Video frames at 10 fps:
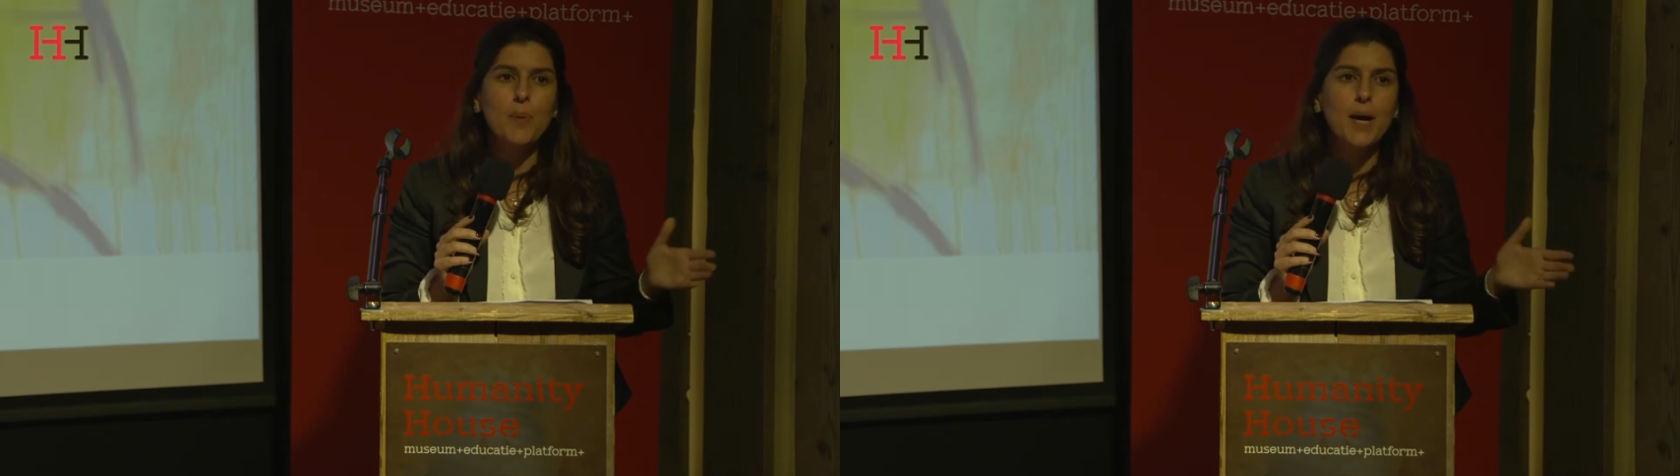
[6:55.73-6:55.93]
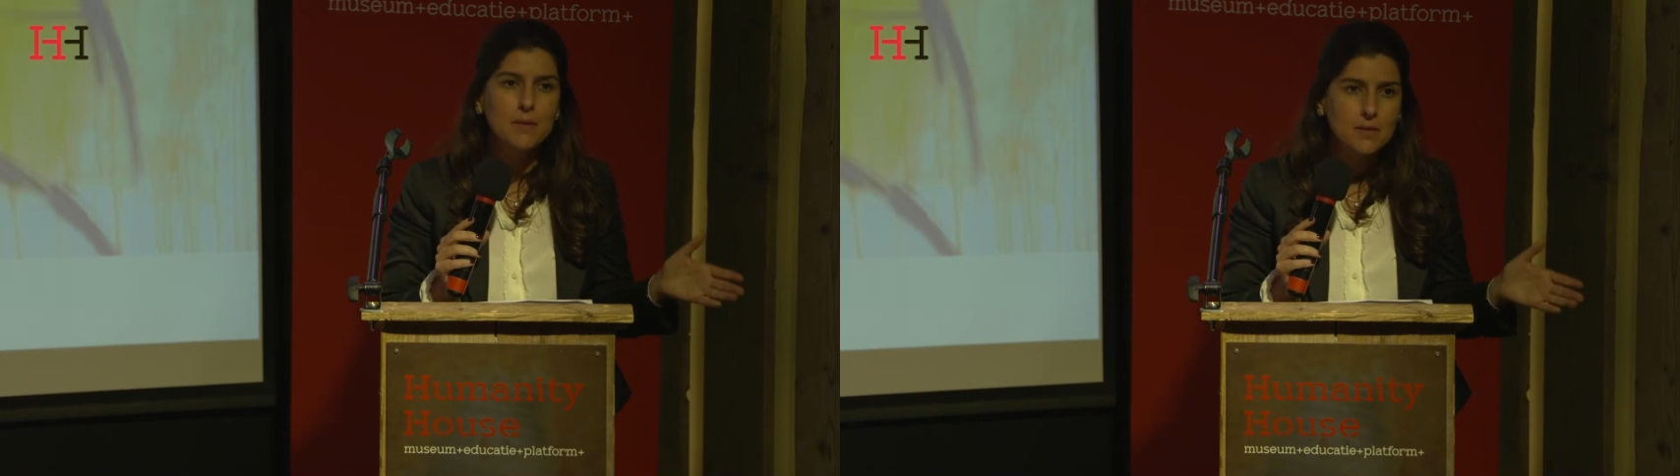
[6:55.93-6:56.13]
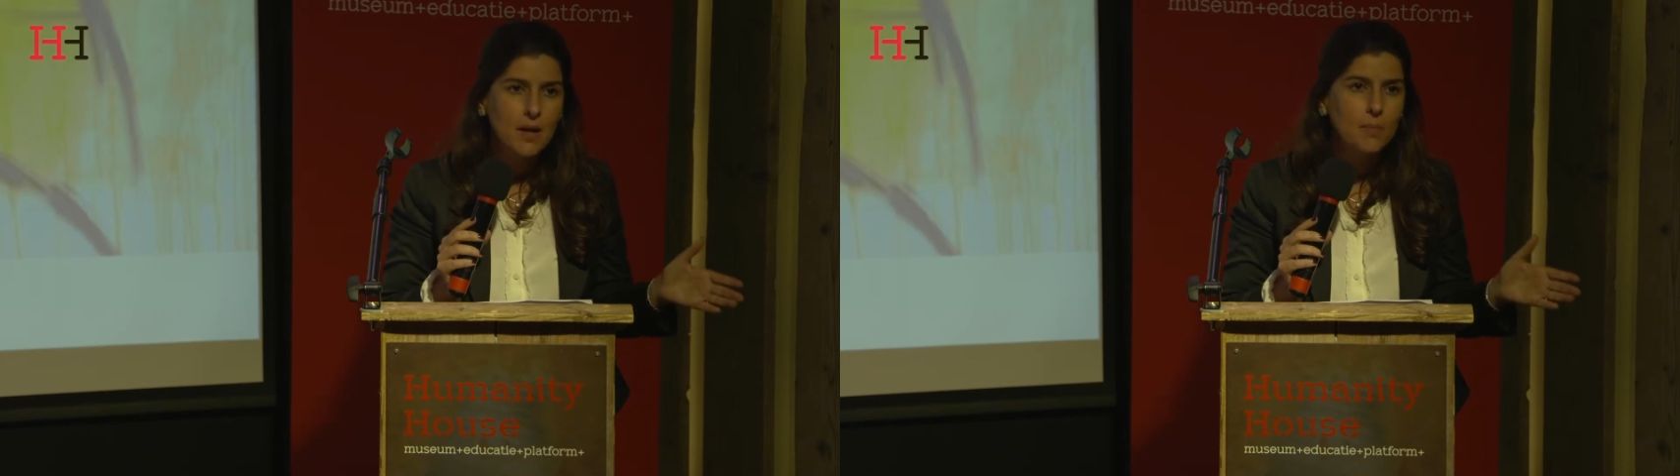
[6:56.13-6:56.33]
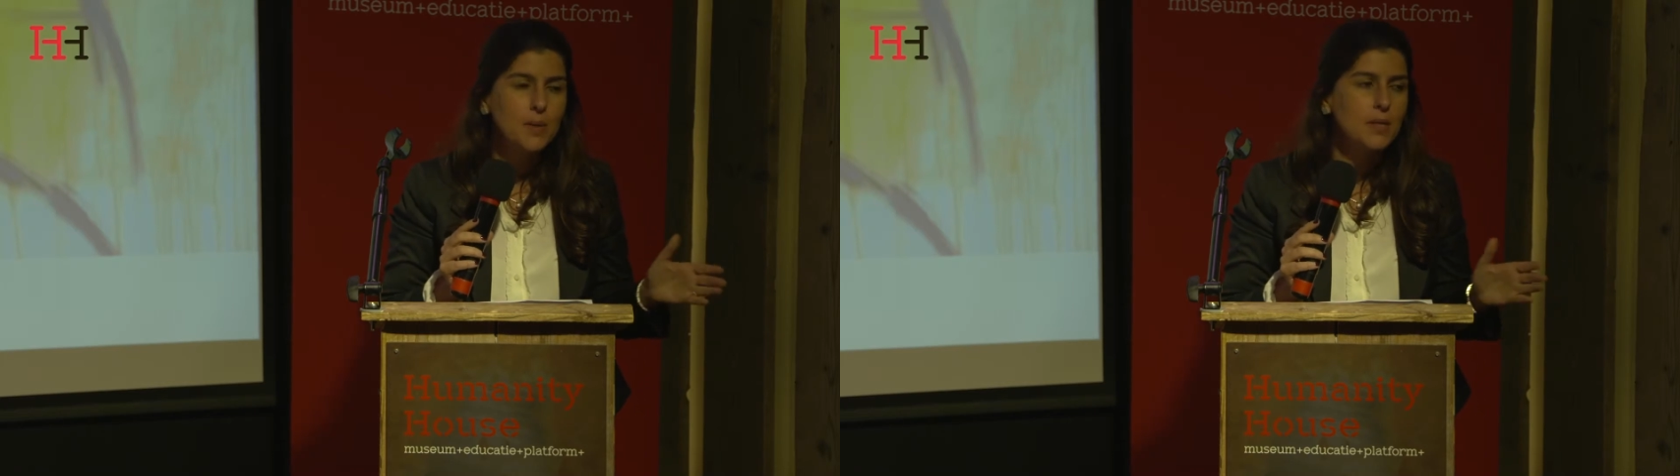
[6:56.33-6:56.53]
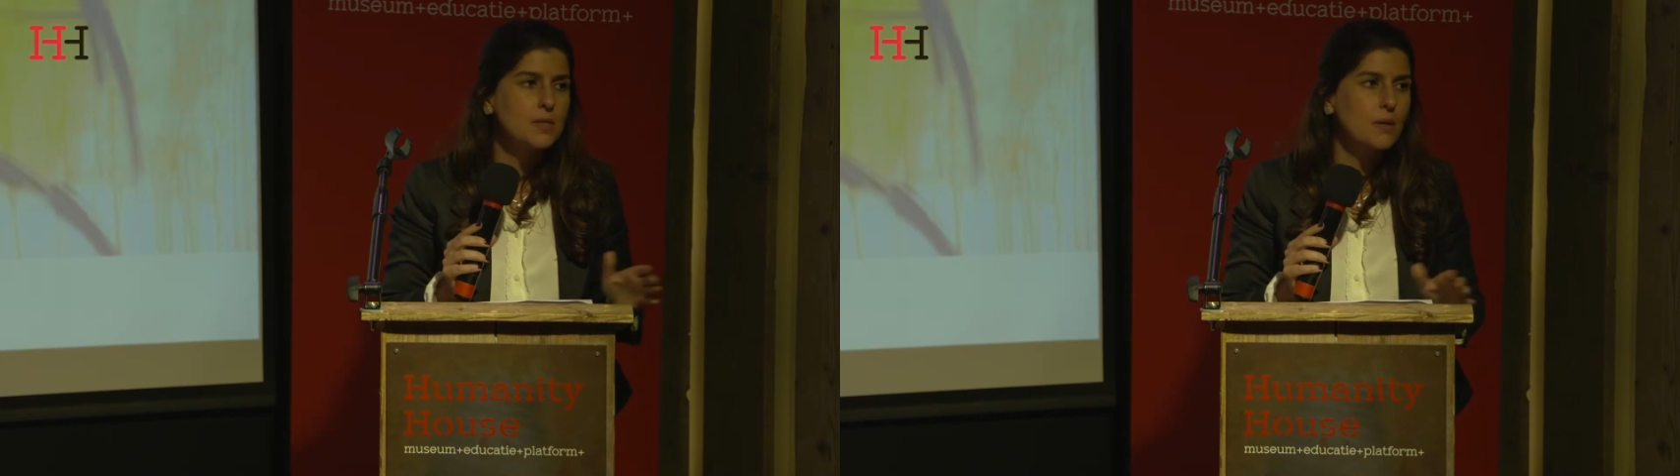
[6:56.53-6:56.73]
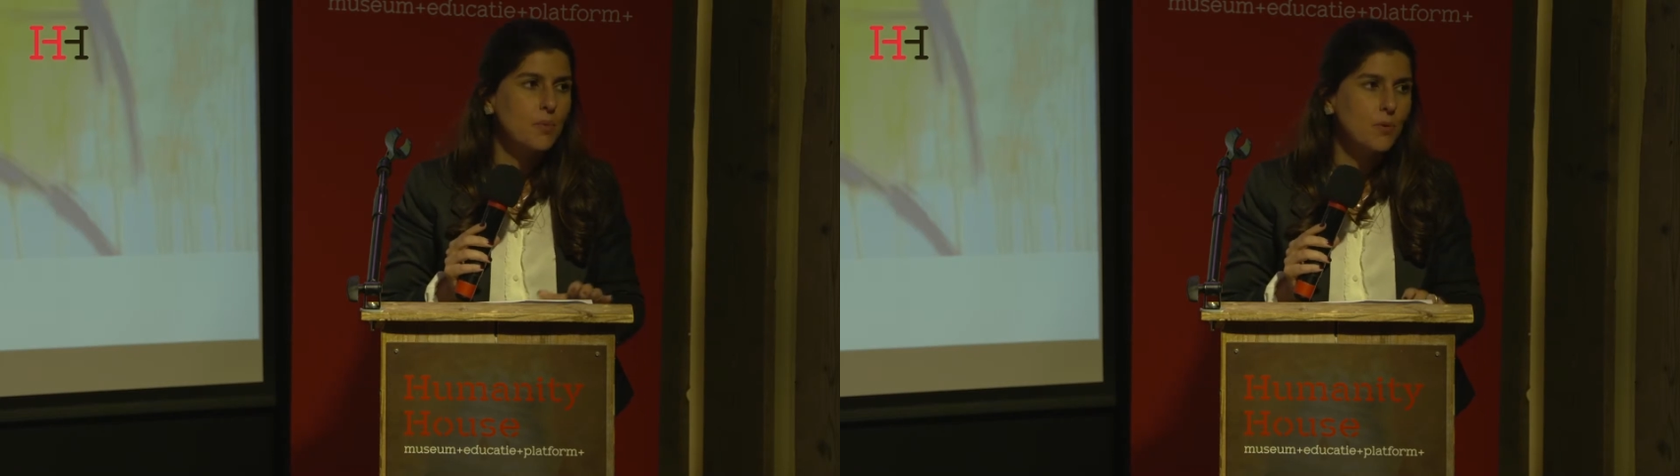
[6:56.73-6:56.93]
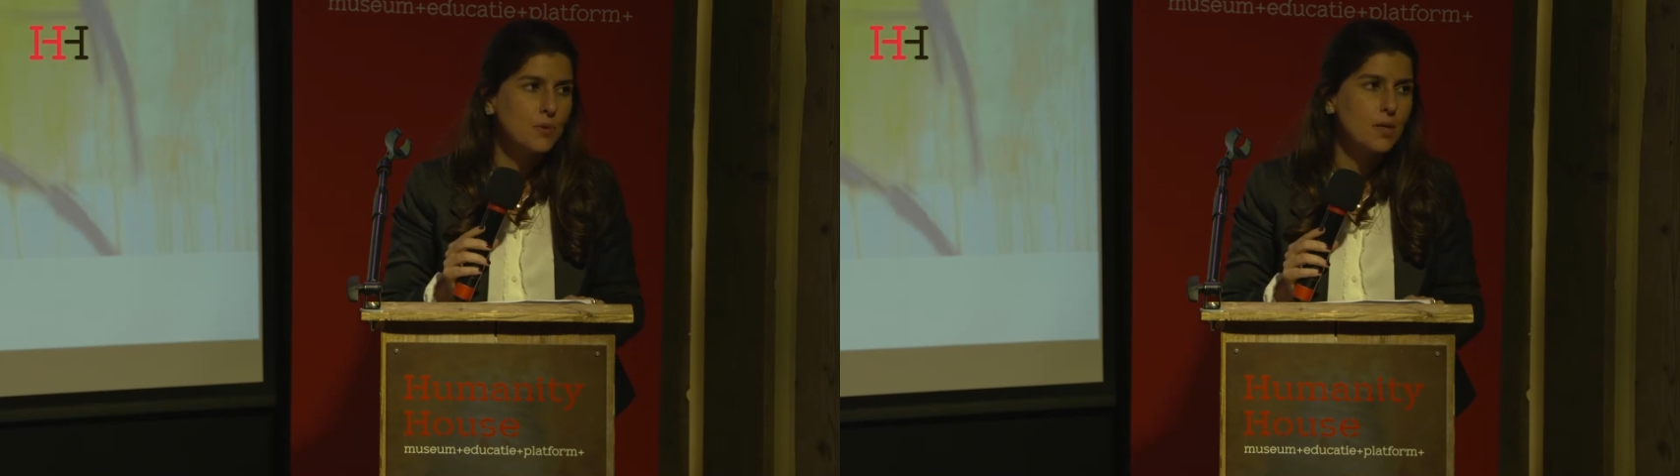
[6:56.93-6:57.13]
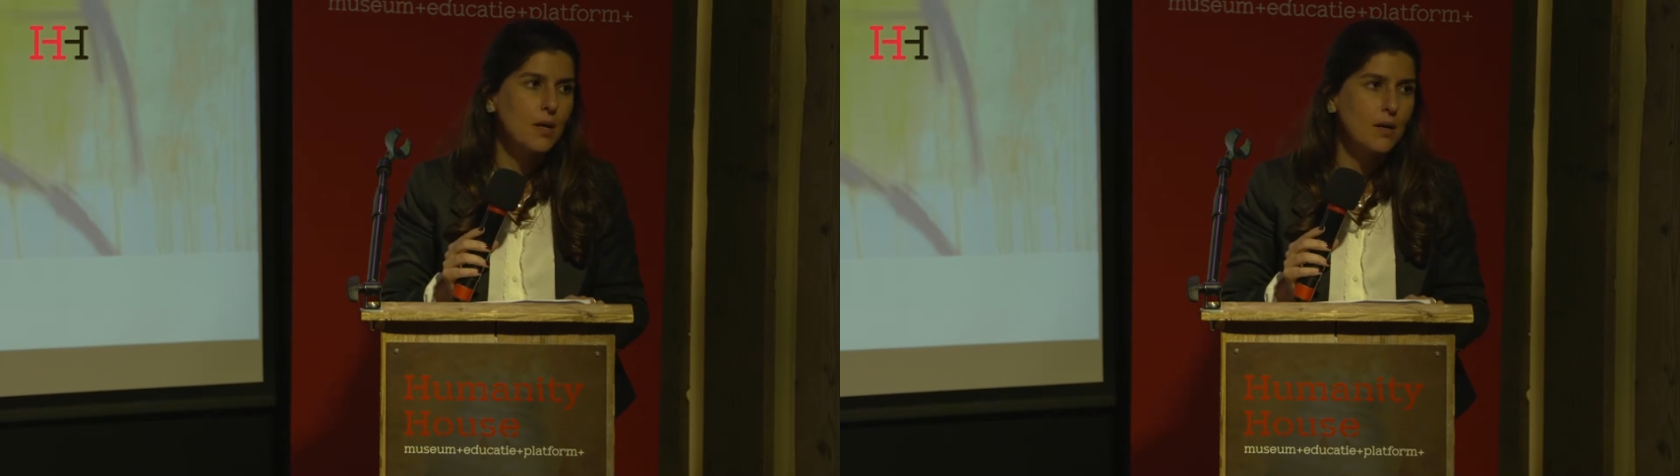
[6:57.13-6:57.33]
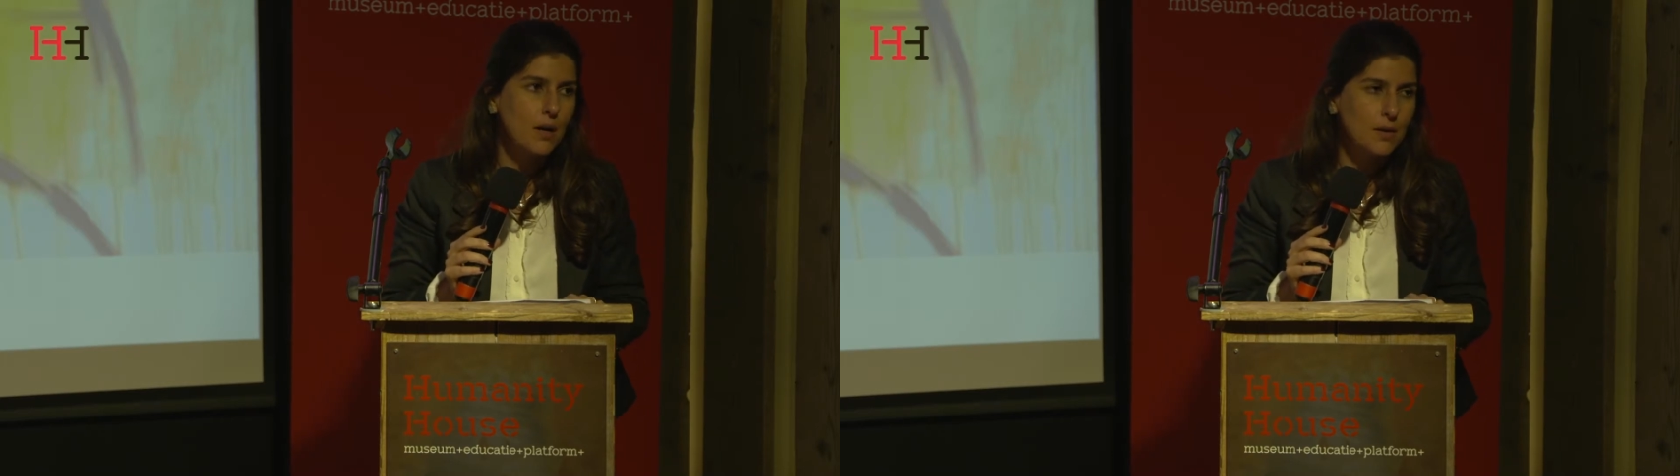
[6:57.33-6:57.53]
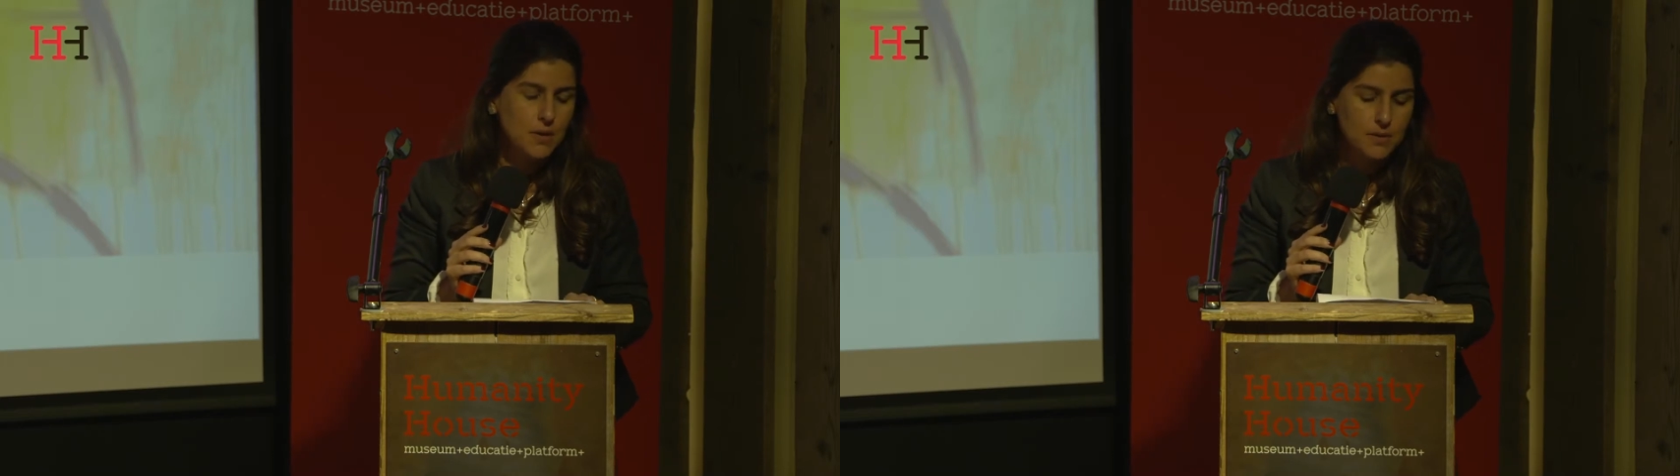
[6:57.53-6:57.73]
parent companies abroad
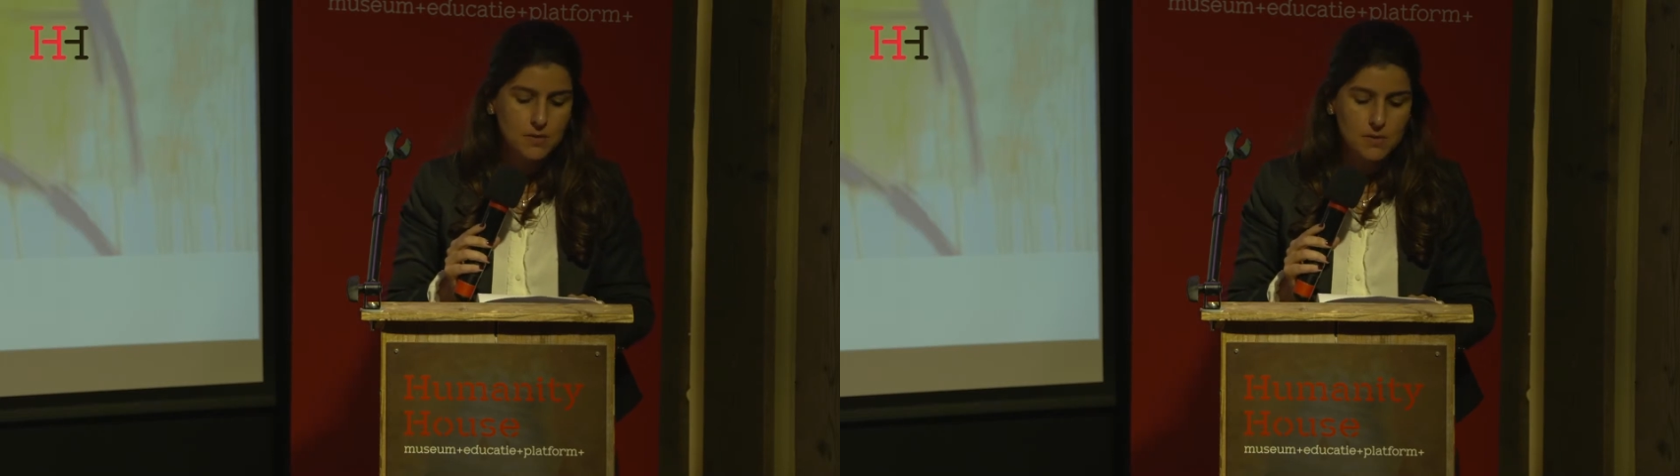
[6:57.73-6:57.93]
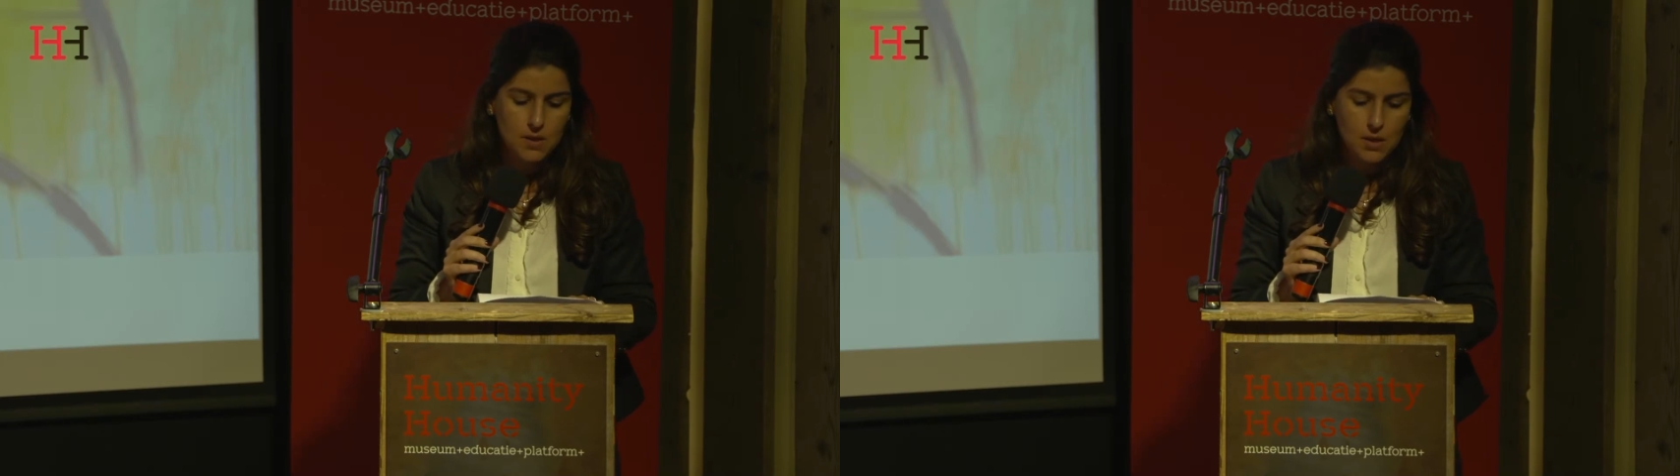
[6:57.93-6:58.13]
are not